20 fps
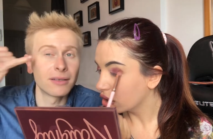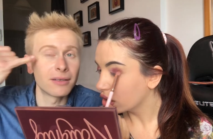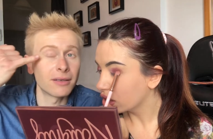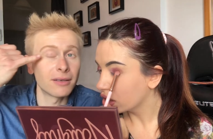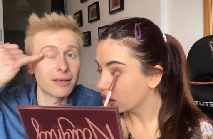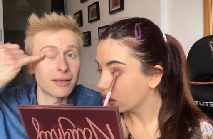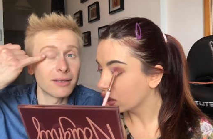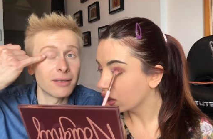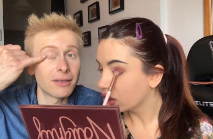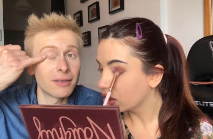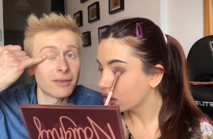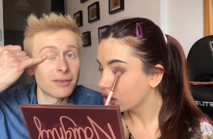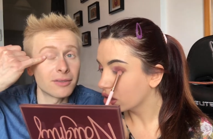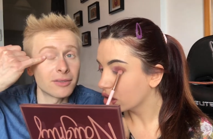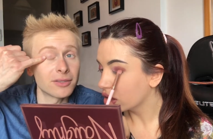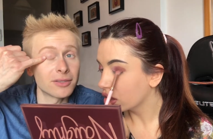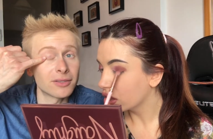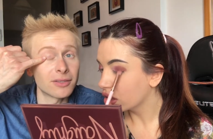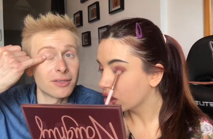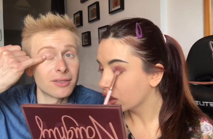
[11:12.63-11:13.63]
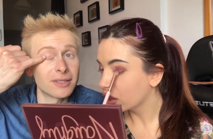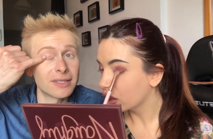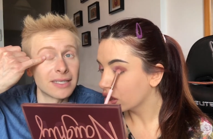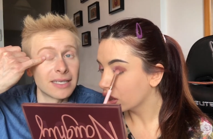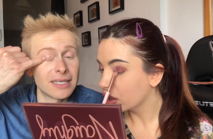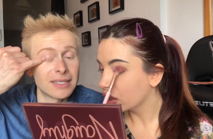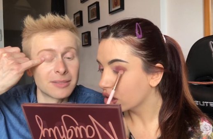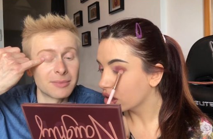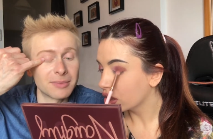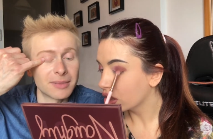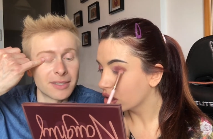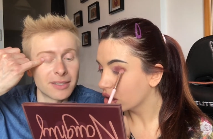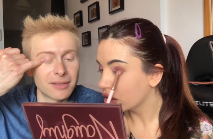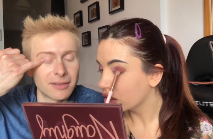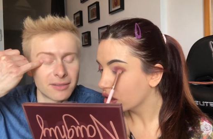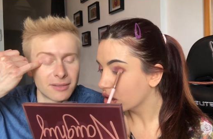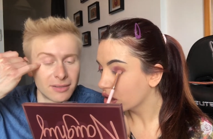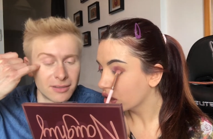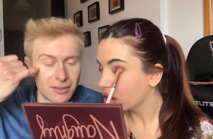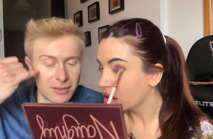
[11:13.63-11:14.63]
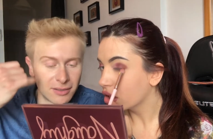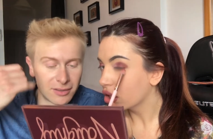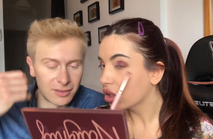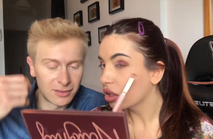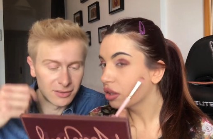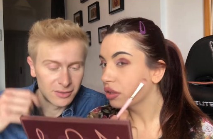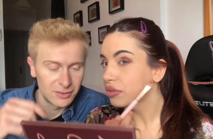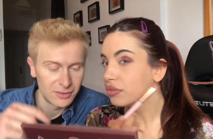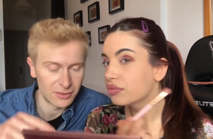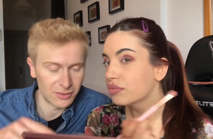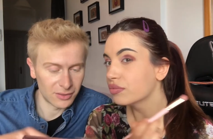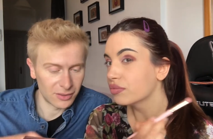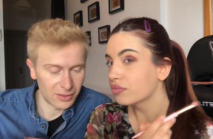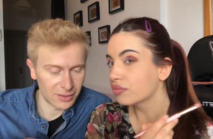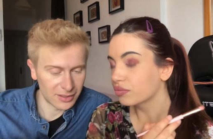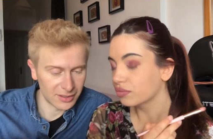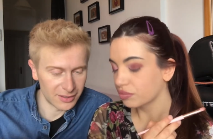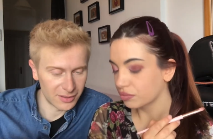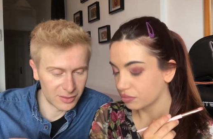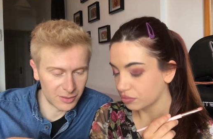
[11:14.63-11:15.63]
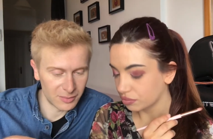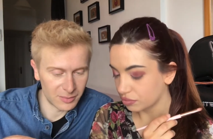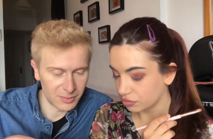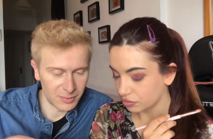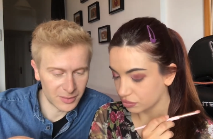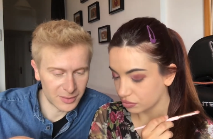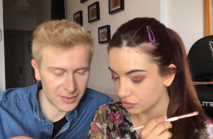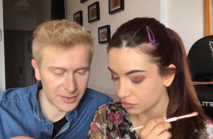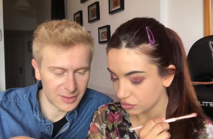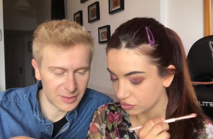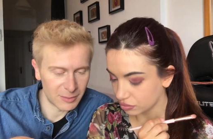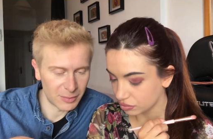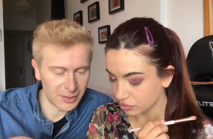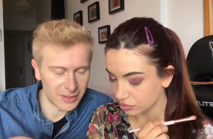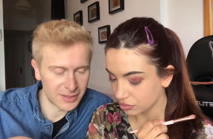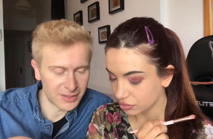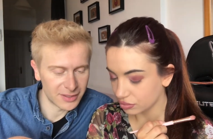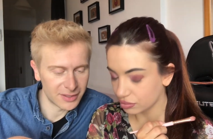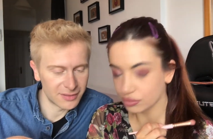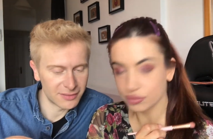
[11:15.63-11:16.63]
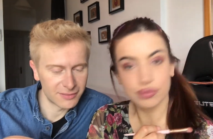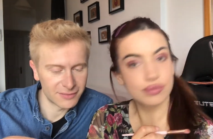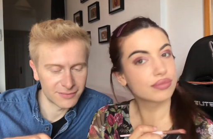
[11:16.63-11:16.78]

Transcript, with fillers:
Speaker 1: like just on the edge bit, darken it up with the spicy.